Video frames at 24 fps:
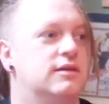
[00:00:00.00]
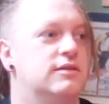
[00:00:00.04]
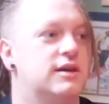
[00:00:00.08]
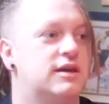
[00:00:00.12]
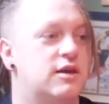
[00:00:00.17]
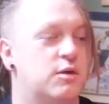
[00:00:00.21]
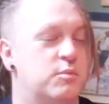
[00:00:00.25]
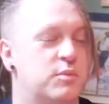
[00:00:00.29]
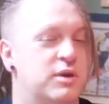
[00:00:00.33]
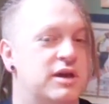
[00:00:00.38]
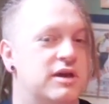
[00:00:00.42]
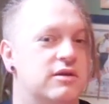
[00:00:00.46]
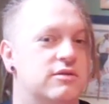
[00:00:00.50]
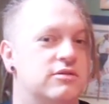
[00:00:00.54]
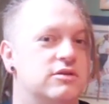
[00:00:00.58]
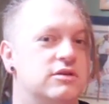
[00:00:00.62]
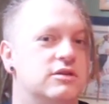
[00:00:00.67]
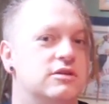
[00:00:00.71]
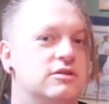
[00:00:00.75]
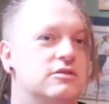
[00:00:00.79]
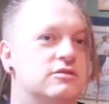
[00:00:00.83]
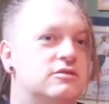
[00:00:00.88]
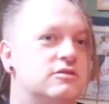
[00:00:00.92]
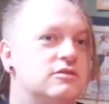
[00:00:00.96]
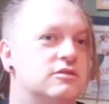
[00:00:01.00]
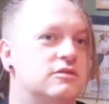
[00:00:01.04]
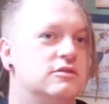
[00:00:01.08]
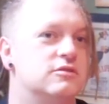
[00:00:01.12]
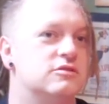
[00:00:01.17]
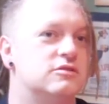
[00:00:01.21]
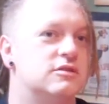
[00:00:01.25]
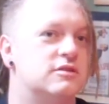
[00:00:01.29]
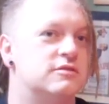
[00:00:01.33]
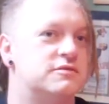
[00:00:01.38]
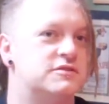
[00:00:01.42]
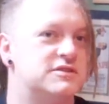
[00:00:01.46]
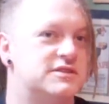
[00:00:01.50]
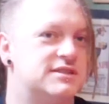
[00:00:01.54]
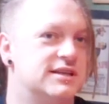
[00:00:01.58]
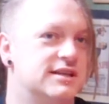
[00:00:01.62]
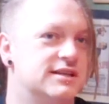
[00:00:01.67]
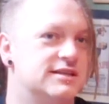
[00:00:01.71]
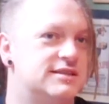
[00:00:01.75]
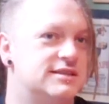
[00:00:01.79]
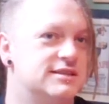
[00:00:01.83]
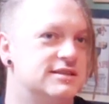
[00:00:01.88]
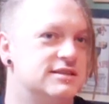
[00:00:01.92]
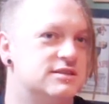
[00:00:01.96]
They come here and use our
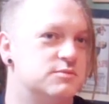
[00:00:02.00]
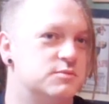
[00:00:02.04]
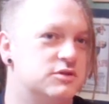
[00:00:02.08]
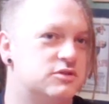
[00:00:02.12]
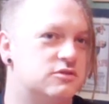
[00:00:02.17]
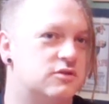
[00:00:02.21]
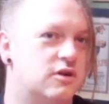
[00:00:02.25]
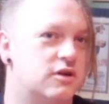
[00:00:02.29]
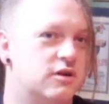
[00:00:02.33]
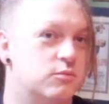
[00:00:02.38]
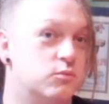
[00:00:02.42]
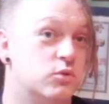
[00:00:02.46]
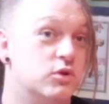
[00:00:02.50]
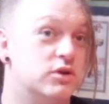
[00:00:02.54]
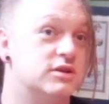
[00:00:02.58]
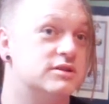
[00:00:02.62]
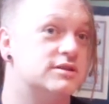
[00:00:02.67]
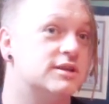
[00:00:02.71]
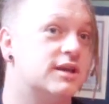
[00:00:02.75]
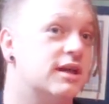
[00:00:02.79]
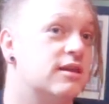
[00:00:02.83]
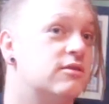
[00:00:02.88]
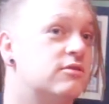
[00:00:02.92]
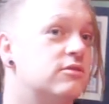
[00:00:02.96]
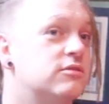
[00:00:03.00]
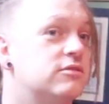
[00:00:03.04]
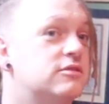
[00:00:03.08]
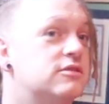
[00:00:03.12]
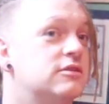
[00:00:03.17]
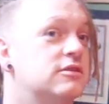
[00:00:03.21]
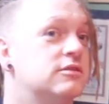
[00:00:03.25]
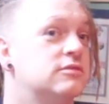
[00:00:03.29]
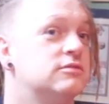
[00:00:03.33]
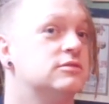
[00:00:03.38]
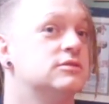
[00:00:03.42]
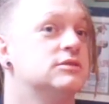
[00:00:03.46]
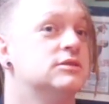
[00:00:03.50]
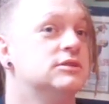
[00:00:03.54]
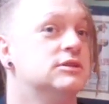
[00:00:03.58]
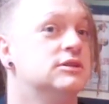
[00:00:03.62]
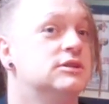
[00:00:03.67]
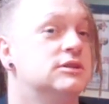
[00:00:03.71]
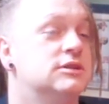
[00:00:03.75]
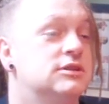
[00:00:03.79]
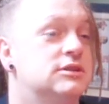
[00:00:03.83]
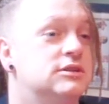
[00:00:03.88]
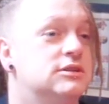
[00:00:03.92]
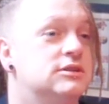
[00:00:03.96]
facilities, and we try and work together on stuff.
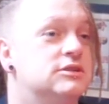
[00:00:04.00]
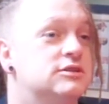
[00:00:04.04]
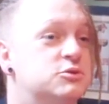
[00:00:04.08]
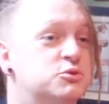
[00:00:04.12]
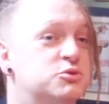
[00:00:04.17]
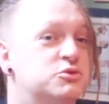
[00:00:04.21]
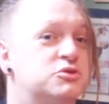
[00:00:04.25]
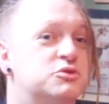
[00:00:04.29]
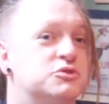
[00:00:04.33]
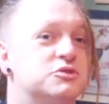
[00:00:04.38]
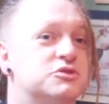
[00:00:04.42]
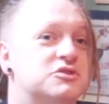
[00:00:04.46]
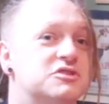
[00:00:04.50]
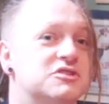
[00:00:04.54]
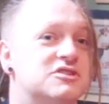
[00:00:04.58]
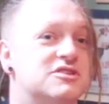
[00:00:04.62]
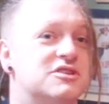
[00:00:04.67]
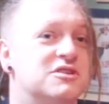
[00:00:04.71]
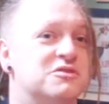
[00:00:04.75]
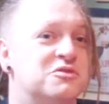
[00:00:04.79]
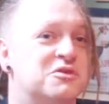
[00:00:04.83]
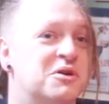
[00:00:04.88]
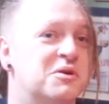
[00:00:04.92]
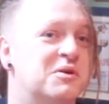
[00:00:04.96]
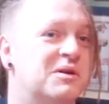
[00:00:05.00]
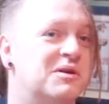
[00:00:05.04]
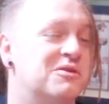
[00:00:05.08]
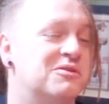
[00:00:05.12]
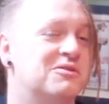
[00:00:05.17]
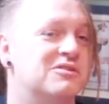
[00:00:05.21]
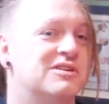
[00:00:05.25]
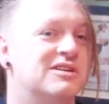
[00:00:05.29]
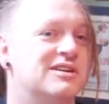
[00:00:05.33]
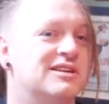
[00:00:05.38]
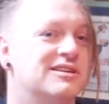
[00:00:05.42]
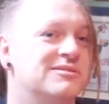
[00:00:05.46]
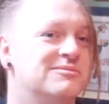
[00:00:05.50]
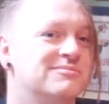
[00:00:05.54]
There's all sorts of stuff going on, really.